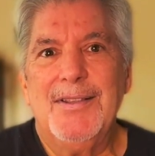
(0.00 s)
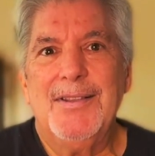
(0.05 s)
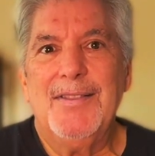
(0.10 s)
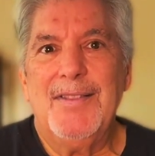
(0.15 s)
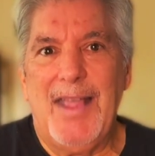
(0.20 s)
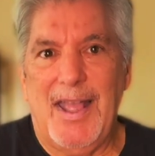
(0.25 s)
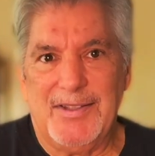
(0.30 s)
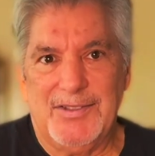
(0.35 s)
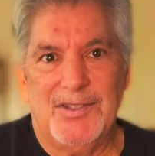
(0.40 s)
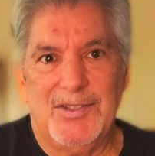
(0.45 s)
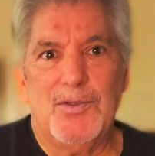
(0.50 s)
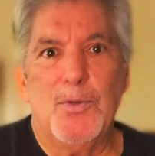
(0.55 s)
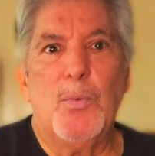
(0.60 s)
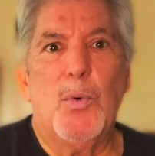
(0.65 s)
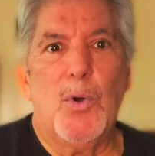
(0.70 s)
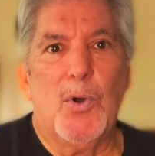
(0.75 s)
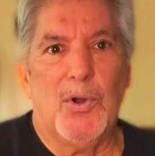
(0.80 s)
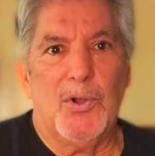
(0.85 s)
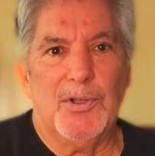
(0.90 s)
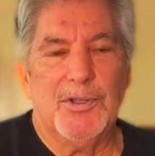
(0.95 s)
that's the
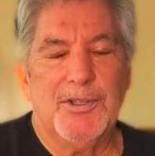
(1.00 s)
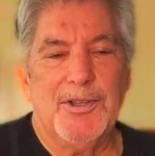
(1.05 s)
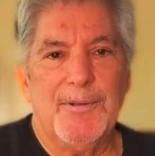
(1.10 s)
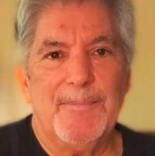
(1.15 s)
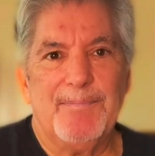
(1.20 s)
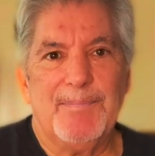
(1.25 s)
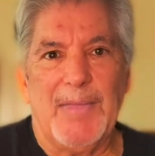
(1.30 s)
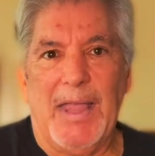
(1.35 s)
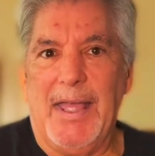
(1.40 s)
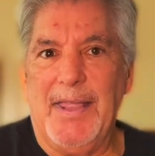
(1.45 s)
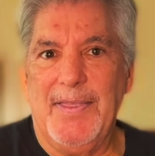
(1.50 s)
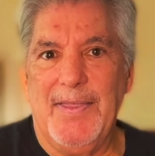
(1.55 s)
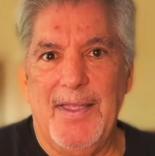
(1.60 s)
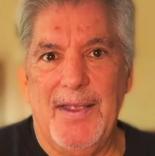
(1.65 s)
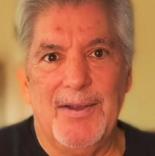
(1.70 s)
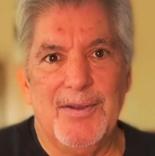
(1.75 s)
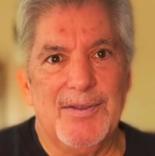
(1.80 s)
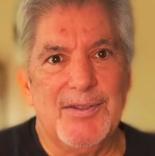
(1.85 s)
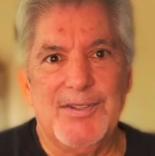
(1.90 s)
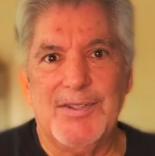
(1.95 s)
world. And
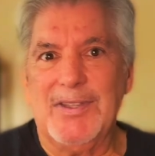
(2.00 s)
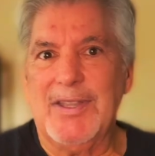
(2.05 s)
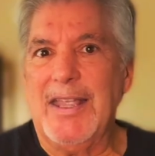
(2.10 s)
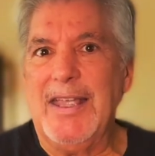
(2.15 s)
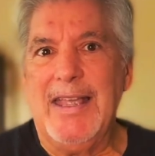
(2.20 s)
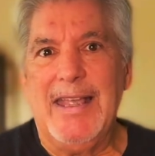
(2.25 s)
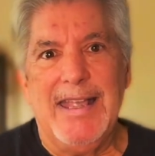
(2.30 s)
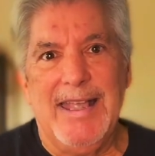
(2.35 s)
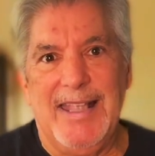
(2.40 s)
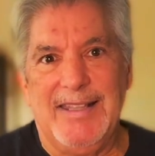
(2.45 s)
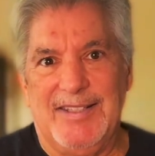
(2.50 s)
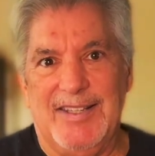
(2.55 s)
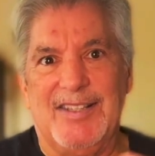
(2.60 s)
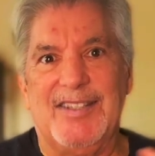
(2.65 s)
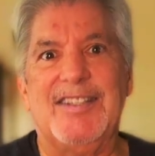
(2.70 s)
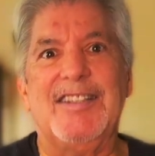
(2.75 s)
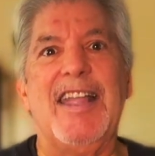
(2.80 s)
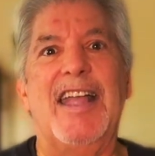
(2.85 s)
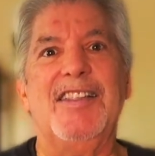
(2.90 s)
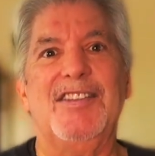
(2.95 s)
it's
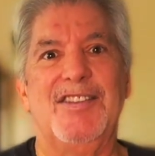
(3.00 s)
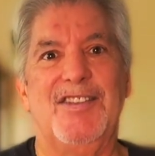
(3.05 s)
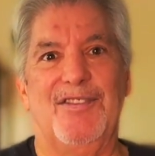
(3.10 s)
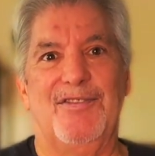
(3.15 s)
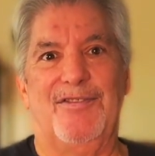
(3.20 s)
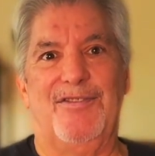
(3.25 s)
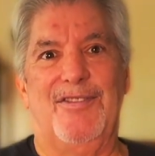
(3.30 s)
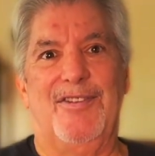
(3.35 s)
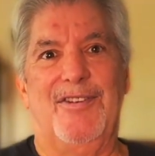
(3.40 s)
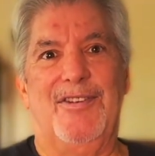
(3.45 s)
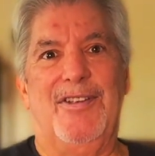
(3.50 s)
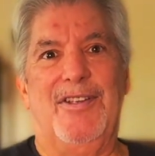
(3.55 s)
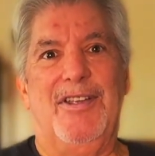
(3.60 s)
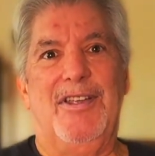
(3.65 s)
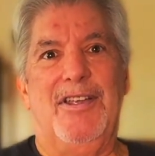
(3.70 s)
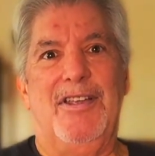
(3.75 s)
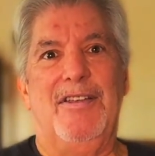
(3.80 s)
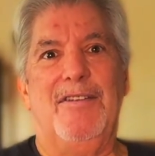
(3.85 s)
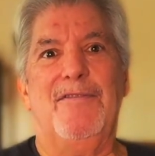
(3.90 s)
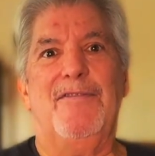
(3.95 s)
extensive.
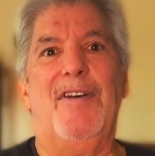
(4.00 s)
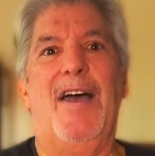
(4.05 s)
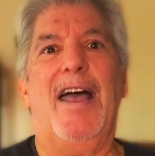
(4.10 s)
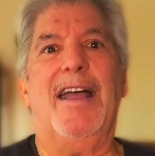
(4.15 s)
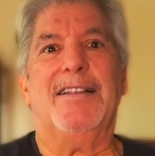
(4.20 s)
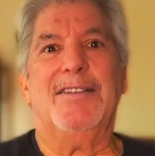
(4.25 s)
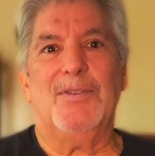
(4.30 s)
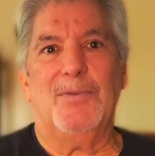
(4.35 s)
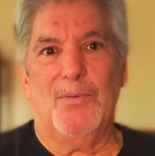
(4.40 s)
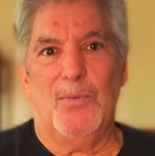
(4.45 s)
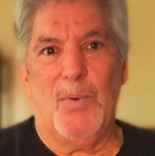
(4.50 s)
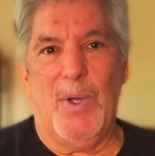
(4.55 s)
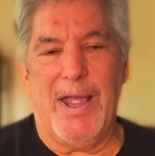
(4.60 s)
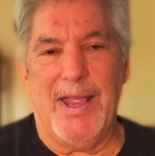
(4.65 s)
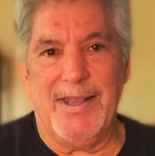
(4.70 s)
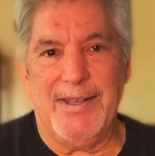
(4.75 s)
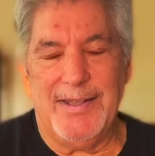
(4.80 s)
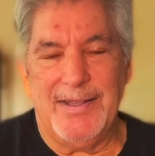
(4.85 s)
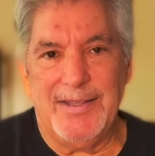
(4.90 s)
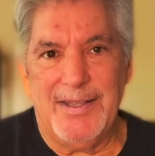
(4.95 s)
In fact,
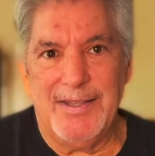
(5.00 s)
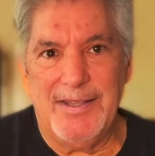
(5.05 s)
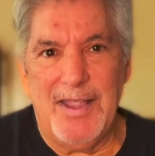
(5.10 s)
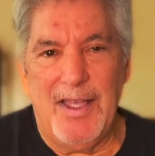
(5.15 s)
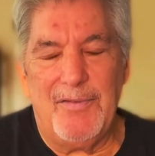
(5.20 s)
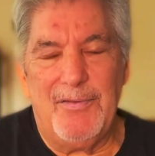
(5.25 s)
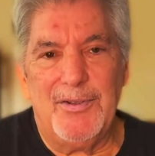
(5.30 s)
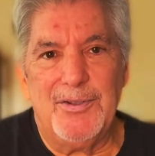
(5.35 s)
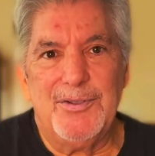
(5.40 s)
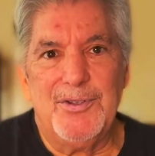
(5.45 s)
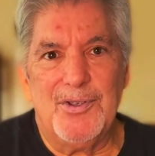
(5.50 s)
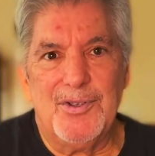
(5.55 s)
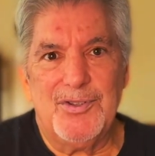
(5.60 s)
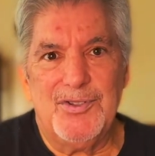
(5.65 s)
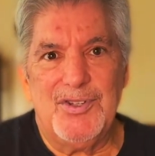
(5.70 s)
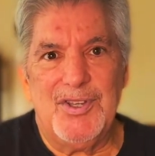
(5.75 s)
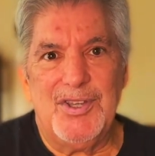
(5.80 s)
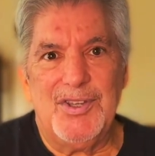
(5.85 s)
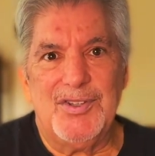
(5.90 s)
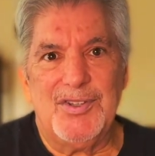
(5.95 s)
when the devil took
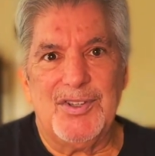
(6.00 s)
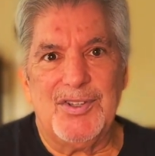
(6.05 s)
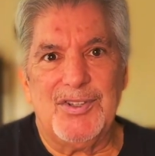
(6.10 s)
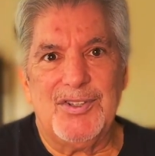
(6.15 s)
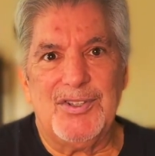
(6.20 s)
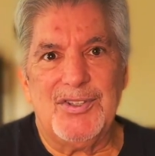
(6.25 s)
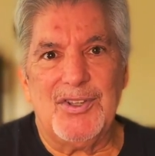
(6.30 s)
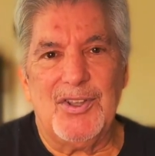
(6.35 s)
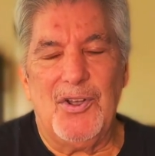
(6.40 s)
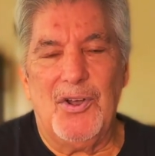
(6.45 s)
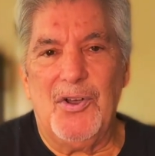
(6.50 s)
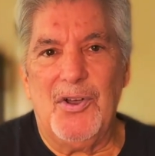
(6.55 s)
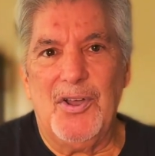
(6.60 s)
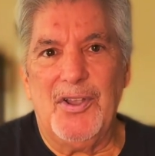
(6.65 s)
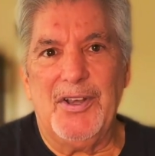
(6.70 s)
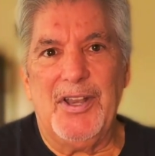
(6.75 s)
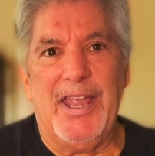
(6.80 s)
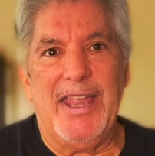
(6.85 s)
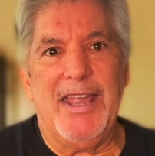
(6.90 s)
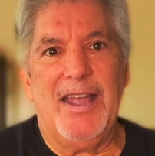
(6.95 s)
Jesus
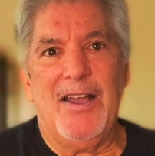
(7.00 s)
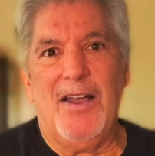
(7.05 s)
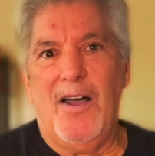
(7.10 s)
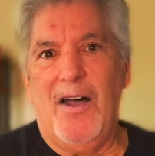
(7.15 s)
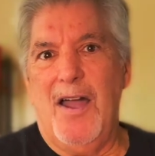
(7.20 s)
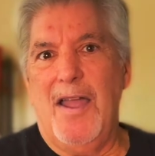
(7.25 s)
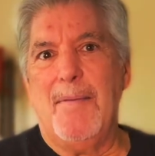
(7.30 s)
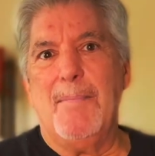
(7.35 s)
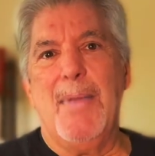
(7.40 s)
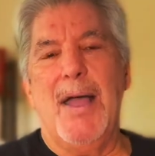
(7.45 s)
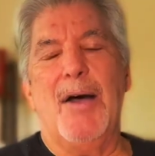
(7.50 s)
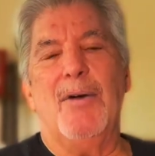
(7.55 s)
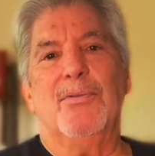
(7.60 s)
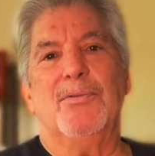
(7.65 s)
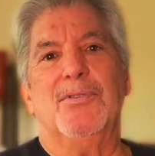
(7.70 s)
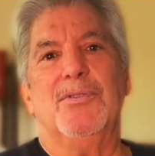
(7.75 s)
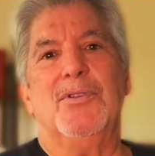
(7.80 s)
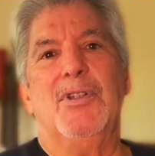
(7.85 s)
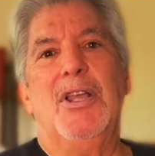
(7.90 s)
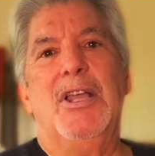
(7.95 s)
on a high
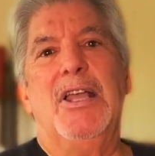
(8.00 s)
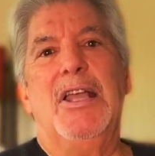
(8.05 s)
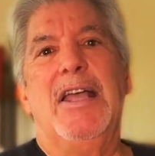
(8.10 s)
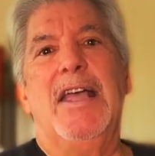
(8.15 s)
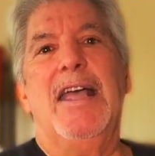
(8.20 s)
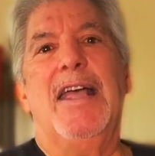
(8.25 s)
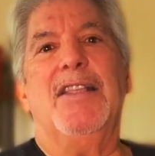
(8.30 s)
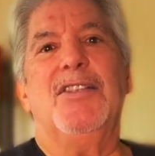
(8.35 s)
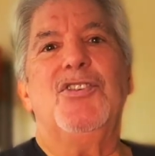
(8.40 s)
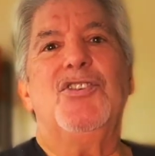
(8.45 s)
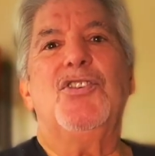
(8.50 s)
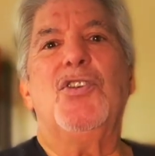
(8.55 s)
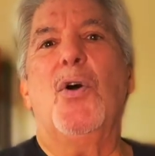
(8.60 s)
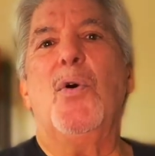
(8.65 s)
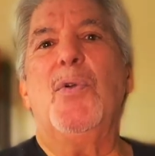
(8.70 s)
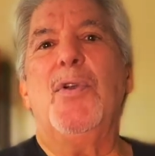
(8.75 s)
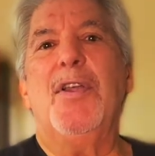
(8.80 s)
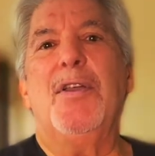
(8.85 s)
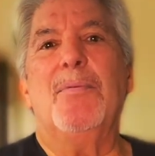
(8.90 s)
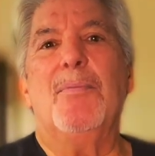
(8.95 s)
mountain and
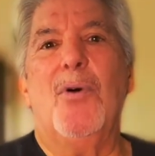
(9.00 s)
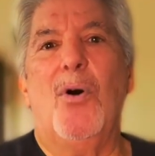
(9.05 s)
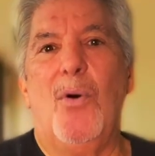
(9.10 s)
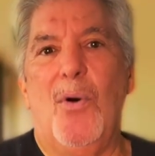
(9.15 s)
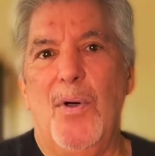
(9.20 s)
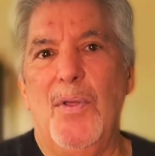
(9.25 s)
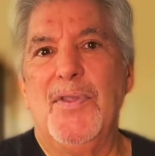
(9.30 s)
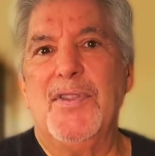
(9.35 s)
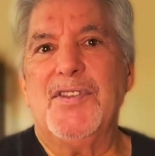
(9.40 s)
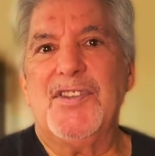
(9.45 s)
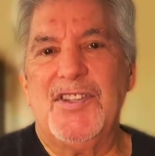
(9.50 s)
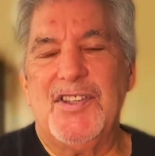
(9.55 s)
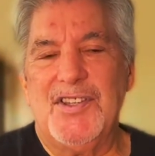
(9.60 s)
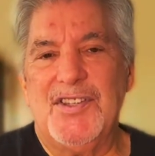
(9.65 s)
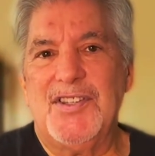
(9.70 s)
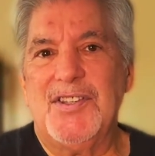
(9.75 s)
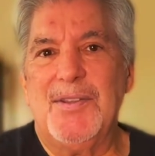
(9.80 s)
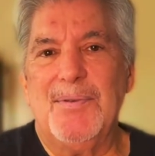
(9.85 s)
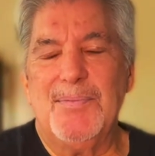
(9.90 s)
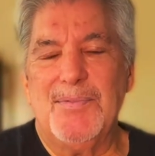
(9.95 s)
showed him all the
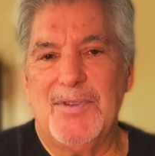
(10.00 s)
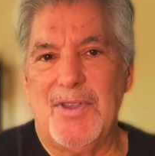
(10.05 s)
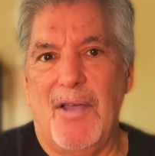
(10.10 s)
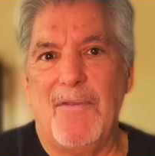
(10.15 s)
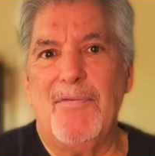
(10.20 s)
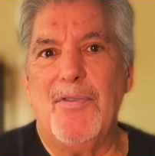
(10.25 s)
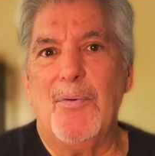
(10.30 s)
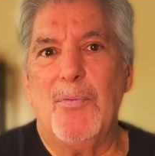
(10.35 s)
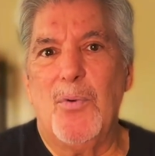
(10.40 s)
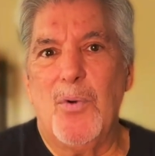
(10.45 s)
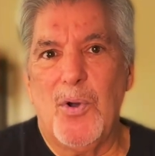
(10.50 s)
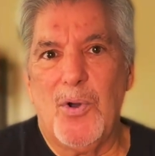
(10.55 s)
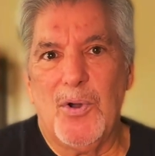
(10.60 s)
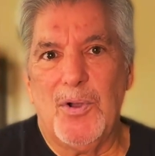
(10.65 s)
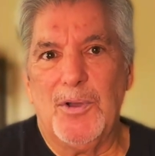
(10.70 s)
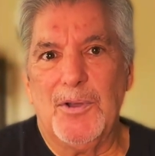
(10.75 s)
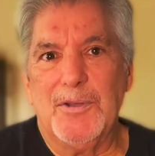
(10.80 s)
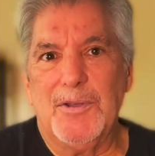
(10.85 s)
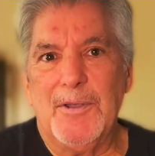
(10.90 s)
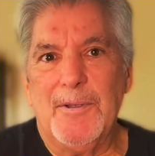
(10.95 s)
systems of the
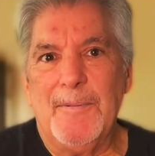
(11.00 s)
world,